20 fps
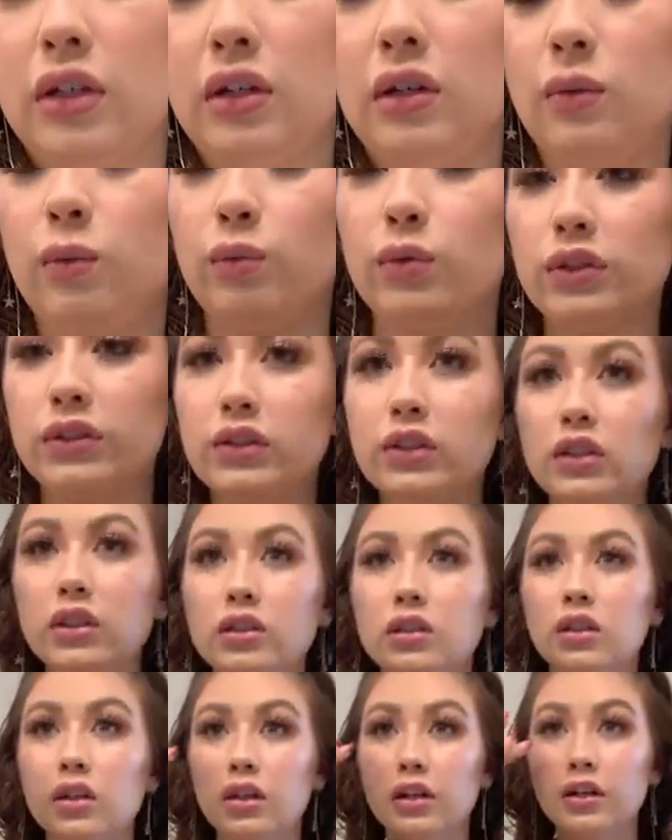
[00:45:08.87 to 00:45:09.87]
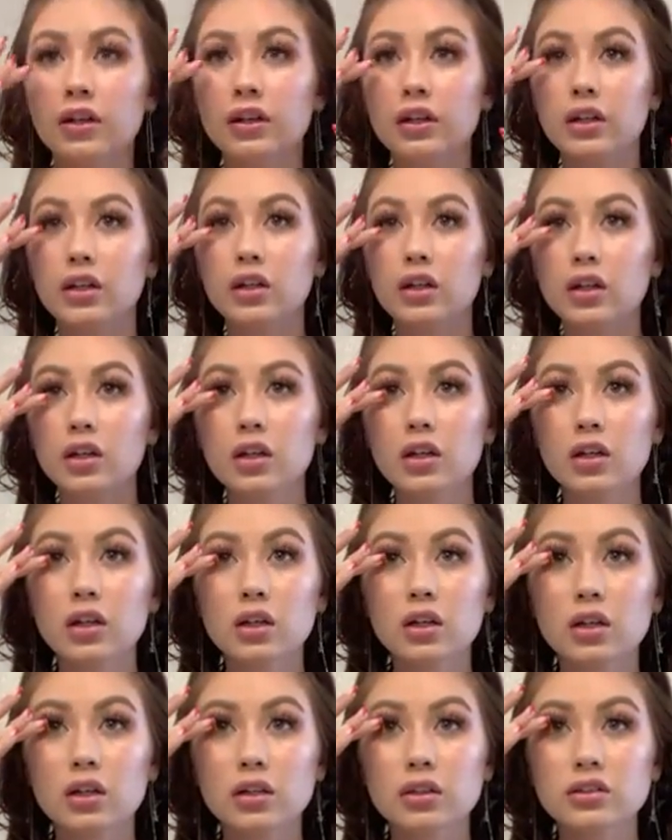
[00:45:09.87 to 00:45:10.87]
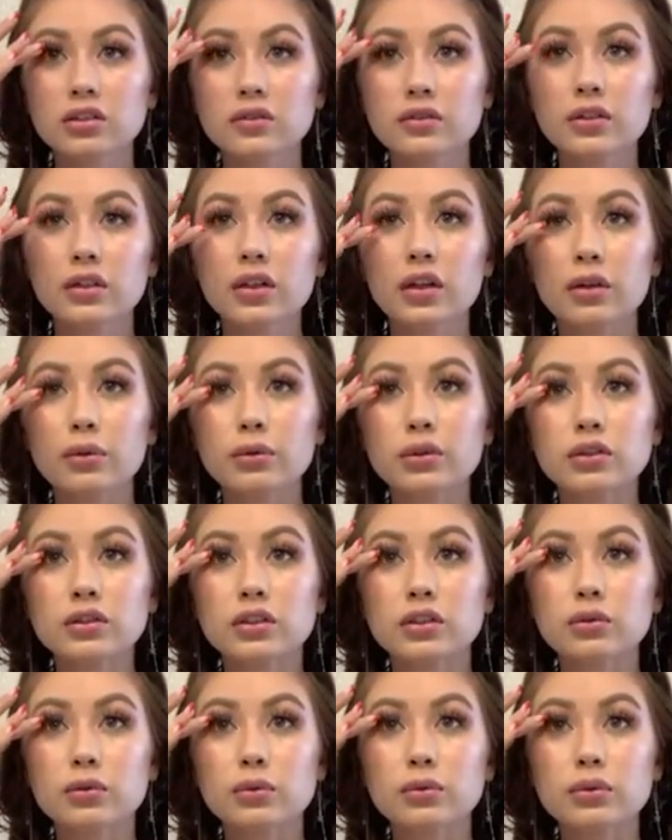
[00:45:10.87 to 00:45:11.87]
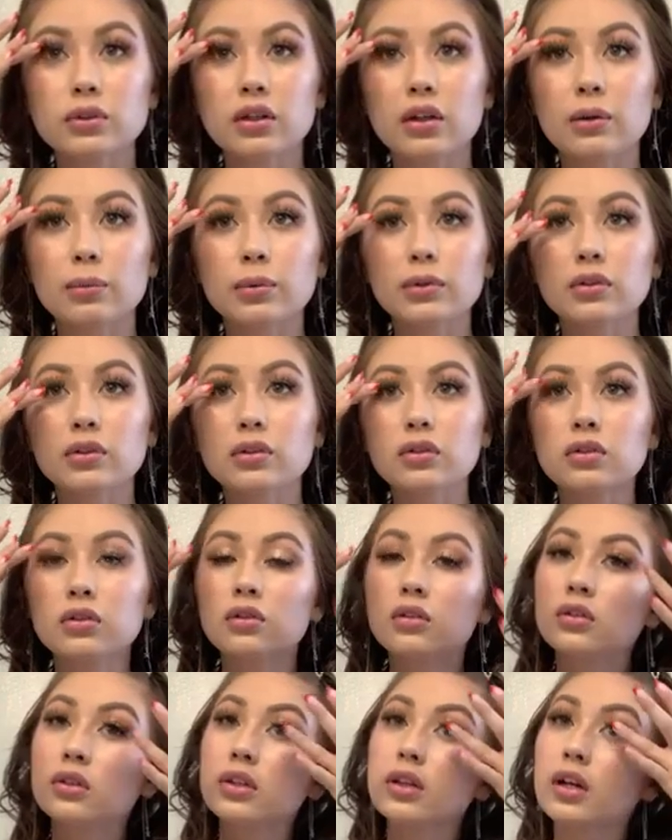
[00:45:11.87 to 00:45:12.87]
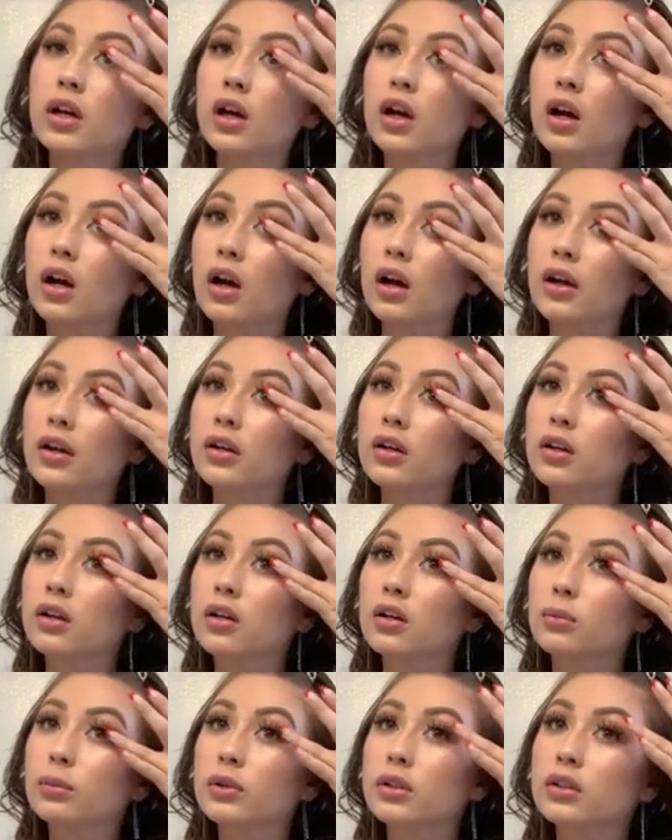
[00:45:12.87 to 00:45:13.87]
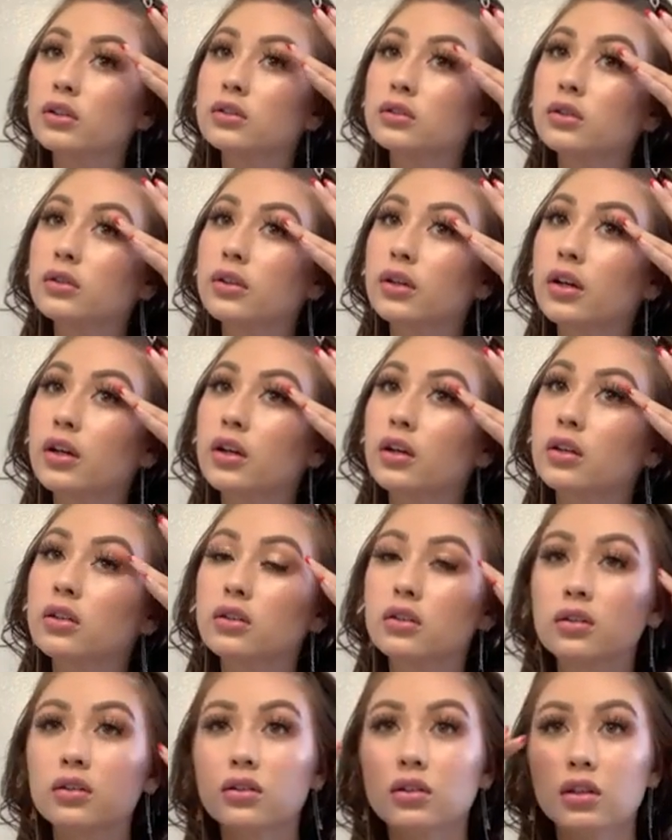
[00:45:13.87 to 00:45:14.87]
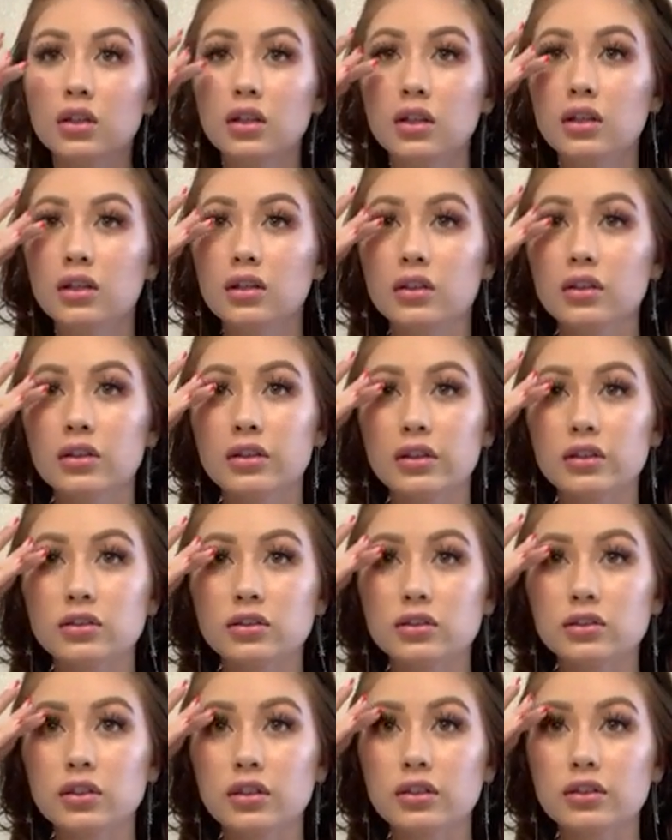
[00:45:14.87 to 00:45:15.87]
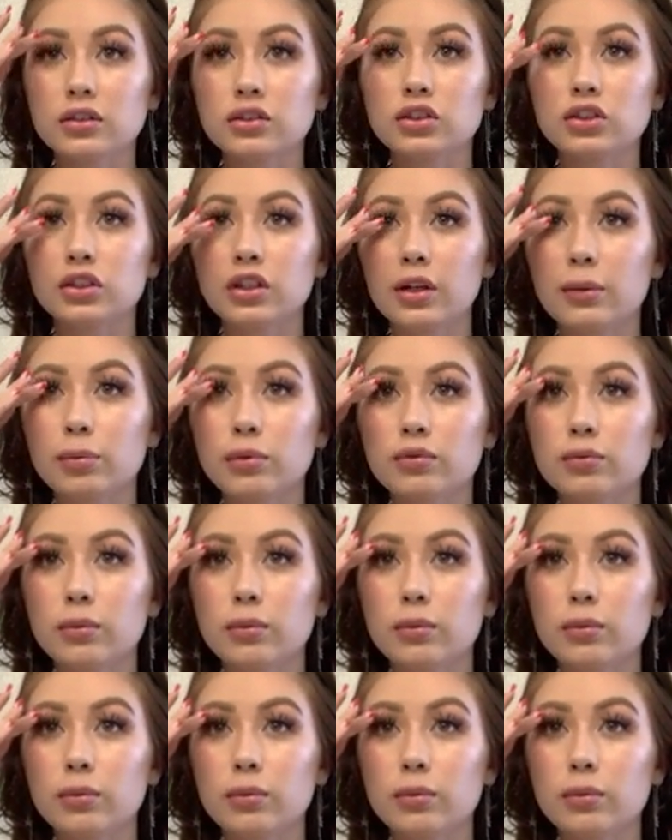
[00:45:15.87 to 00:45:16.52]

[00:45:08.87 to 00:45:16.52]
good here. I just feel like I wish this one was up a little, like higher, but that's okay. That's just like the shape of my